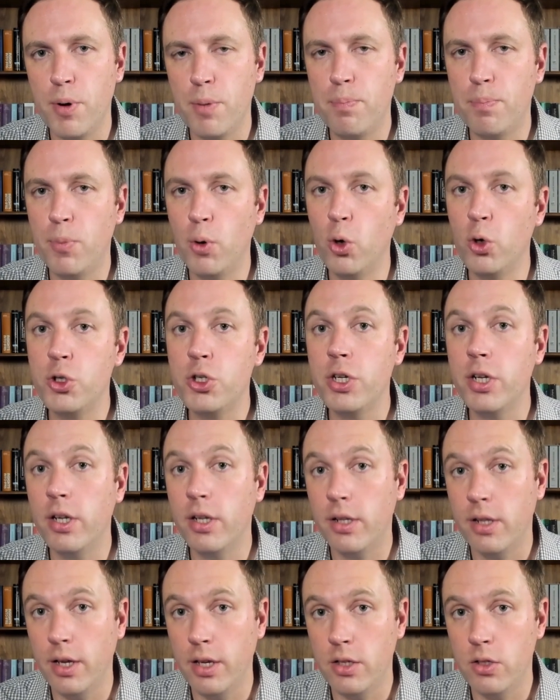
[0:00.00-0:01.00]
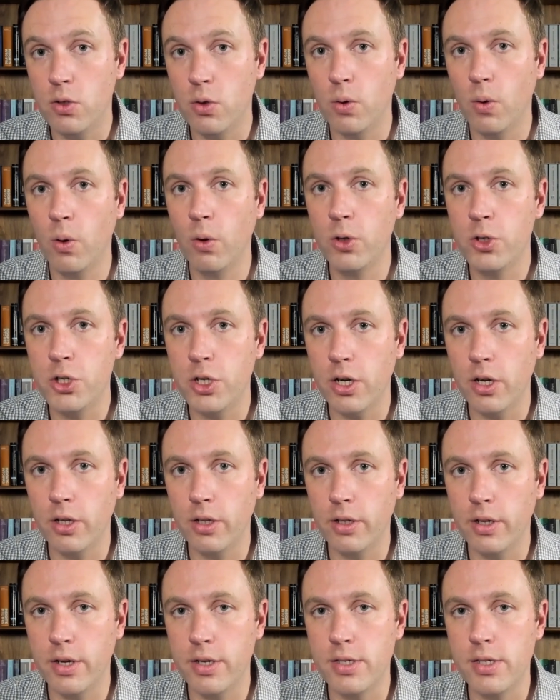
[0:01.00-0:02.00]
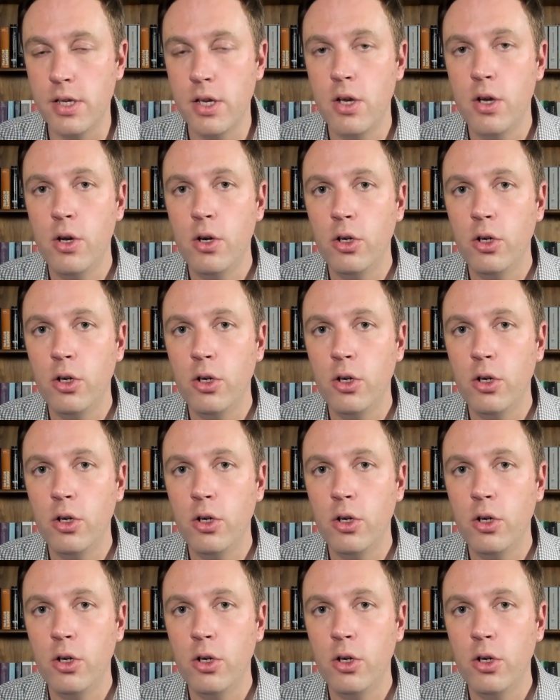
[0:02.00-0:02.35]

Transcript: proportionately to all shareholders